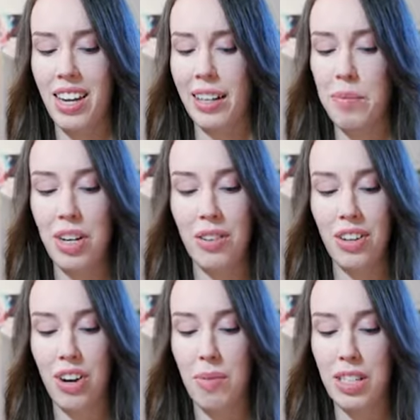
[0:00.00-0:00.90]
yeah, let me
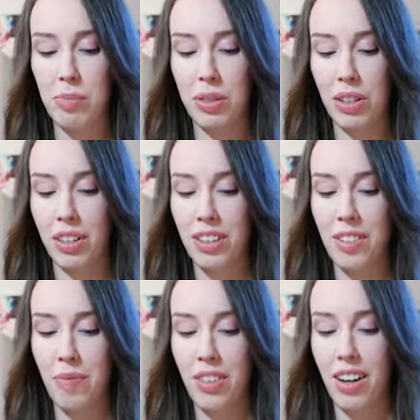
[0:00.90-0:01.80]
know in the comments
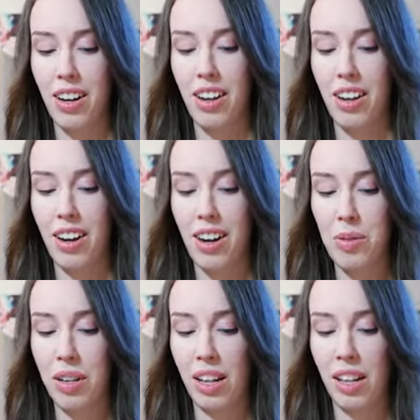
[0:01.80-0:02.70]
below.
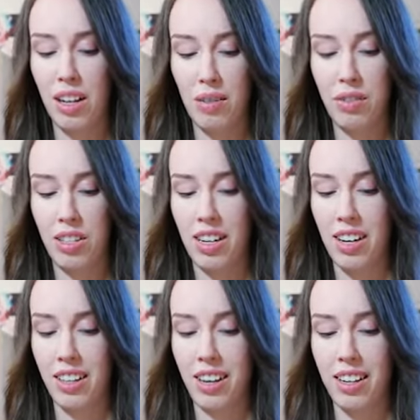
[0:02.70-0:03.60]
I would love to
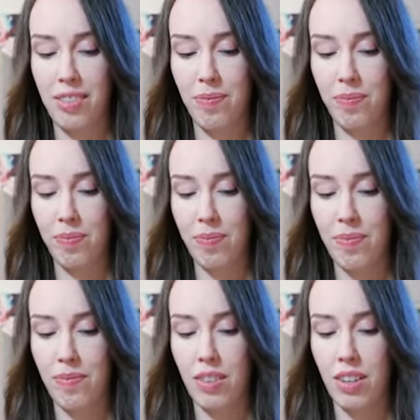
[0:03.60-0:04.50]
hear that.
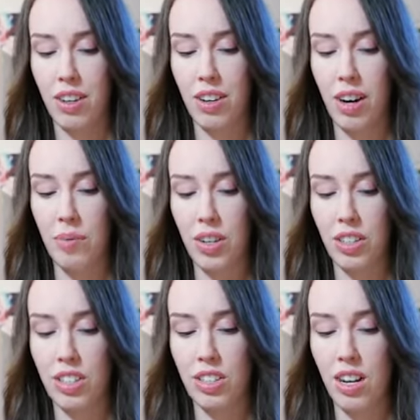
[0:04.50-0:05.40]
All right,
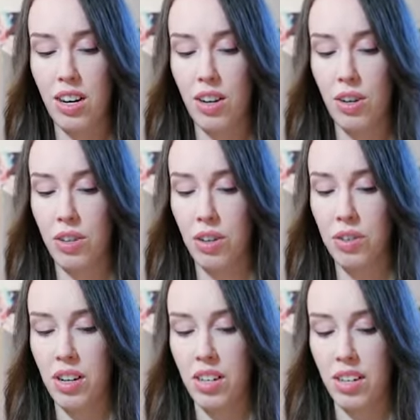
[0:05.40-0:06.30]
we got Son
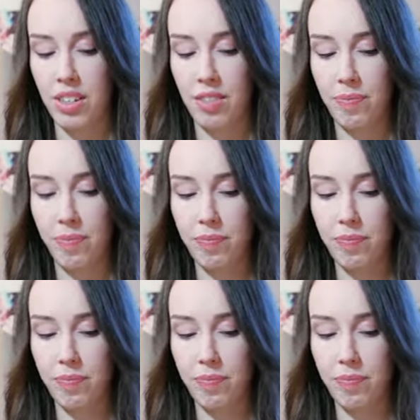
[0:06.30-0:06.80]
Gohan.